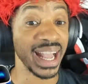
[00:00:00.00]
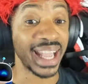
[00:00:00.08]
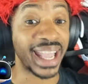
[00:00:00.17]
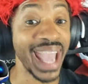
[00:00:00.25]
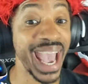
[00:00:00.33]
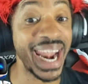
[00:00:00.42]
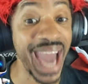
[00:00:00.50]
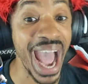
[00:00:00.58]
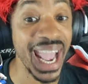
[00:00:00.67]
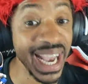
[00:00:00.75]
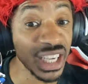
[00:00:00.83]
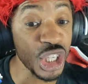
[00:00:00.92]
Can
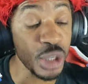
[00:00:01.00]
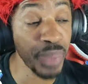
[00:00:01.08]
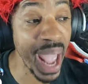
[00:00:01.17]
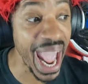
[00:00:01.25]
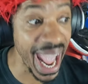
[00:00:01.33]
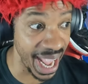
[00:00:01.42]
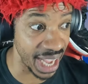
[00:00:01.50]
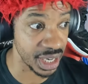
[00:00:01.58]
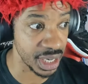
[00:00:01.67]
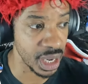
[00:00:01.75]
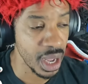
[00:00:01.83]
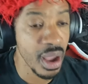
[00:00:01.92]
I
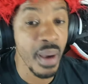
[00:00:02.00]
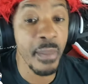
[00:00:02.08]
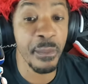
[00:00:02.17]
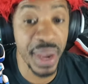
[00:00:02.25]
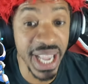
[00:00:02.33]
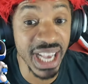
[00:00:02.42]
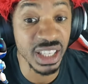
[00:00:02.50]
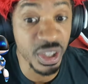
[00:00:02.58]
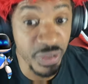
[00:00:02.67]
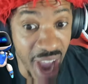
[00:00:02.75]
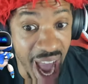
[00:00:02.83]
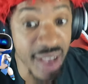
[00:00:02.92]
expand
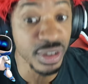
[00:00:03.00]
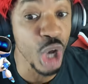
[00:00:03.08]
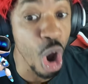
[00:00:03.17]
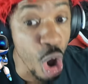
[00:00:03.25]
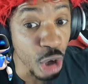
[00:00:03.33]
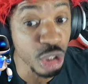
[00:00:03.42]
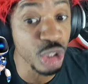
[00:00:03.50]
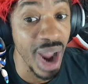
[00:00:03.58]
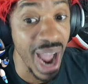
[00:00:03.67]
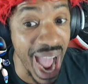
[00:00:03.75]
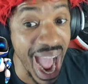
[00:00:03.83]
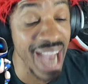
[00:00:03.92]
PS5's ultra
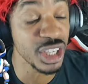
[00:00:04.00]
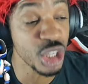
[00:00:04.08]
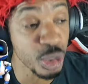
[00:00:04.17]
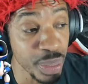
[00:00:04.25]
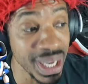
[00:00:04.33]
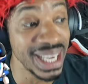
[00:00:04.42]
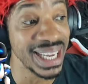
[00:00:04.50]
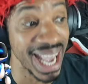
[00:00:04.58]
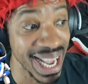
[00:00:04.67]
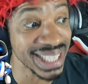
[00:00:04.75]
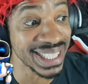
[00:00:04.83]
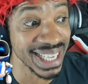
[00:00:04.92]
high speed
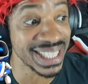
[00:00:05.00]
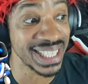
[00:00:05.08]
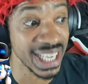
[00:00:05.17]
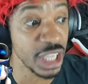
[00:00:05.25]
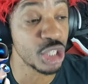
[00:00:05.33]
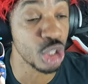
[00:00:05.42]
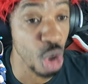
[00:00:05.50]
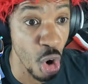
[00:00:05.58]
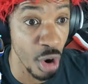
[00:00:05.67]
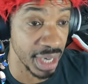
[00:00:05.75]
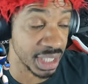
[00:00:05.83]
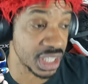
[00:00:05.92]
SSD
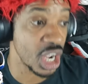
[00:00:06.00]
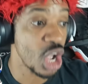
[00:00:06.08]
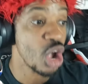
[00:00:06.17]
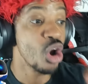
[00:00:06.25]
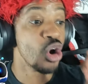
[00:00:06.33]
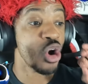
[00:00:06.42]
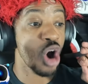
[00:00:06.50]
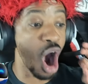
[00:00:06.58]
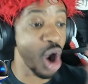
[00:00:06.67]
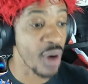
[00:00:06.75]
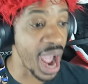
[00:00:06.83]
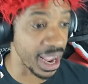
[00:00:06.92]
storage?
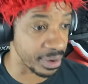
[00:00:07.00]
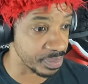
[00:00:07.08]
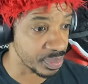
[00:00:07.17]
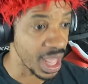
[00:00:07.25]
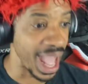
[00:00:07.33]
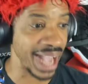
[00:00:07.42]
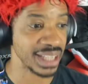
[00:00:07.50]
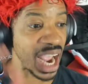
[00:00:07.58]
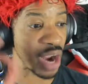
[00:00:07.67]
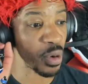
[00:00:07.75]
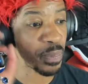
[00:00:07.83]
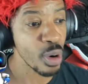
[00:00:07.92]
All right, as
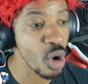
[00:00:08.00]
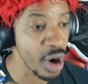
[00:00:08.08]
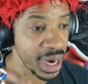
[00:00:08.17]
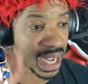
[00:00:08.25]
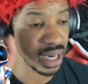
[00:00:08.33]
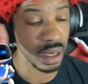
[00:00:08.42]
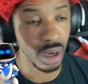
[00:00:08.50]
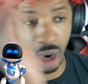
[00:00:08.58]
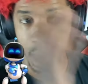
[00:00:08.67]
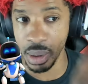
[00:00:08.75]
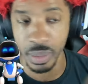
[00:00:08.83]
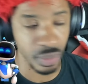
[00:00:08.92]
I reported
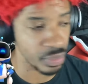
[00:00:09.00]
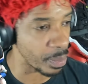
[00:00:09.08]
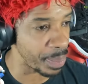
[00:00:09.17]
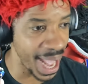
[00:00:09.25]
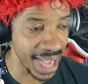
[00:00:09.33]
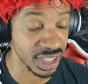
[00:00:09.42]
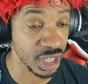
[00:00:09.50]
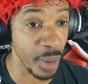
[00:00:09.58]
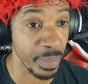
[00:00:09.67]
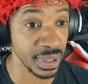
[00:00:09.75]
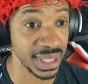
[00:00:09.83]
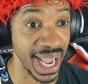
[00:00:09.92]
um, the past
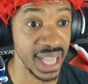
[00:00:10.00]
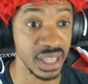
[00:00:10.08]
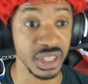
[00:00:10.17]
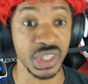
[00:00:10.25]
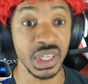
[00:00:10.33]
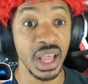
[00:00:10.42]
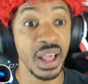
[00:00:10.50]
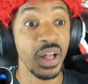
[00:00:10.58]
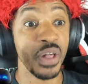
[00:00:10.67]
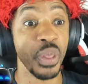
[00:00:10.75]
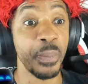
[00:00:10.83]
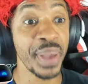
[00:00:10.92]
couple days,
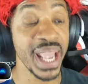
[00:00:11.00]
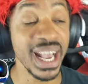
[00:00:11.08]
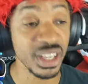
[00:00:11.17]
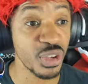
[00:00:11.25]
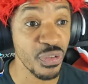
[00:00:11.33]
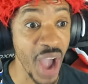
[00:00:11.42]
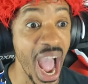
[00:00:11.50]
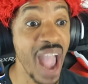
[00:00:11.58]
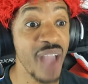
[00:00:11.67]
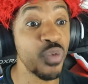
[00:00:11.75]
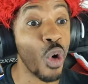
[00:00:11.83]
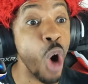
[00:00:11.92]
the
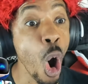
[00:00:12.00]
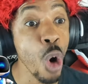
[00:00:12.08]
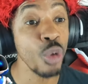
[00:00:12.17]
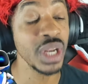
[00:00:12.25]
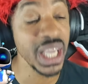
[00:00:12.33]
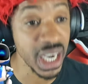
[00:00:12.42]
PS5 will only